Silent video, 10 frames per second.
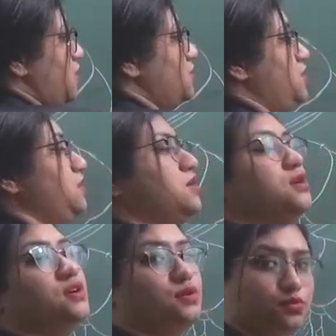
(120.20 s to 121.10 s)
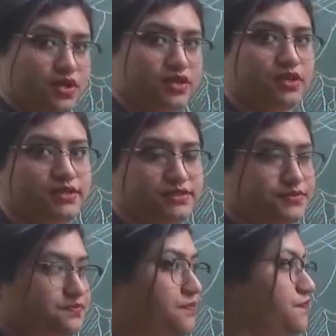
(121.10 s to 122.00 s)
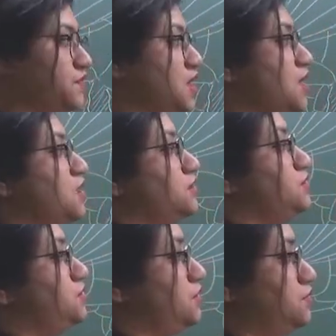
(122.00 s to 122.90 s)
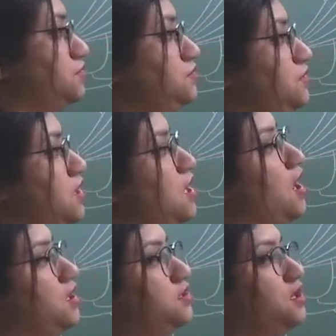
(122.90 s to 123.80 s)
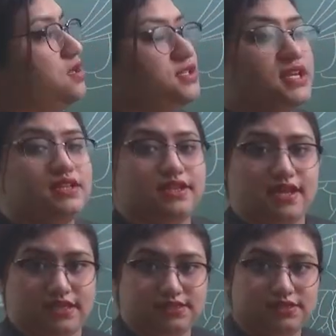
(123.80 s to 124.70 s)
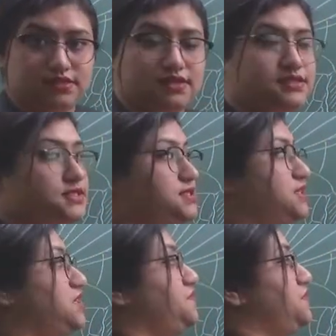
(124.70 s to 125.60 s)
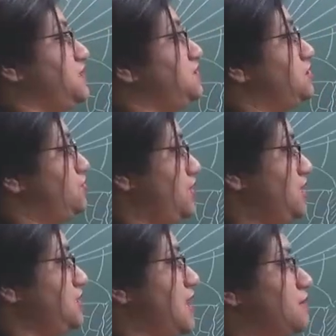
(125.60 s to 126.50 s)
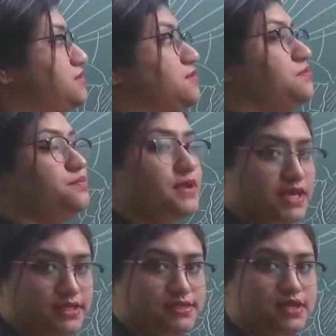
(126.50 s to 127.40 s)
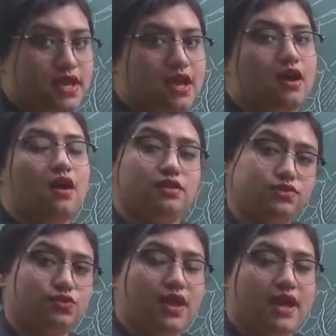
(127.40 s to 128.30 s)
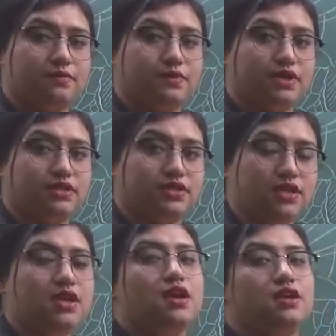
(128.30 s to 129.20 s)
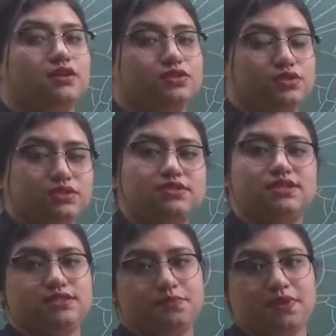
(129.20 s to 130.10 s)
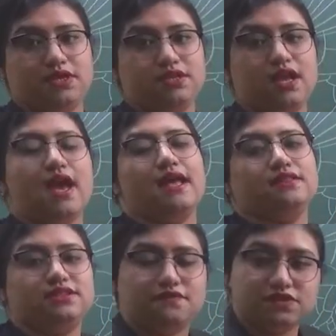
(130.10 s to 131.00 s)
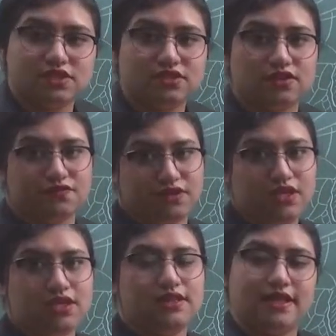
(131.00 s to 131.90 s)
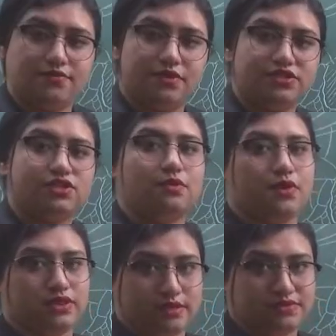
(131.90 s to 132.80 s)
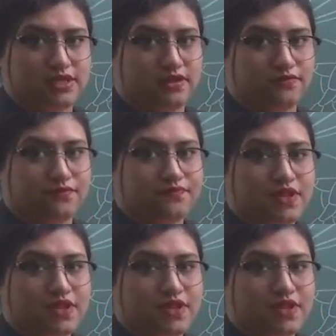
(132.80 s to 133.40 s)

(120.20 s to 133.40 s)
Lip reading: or the workers. So, a colonial nest consisting of these three types of bees also have got the good discipline and the division of the labors among themselves.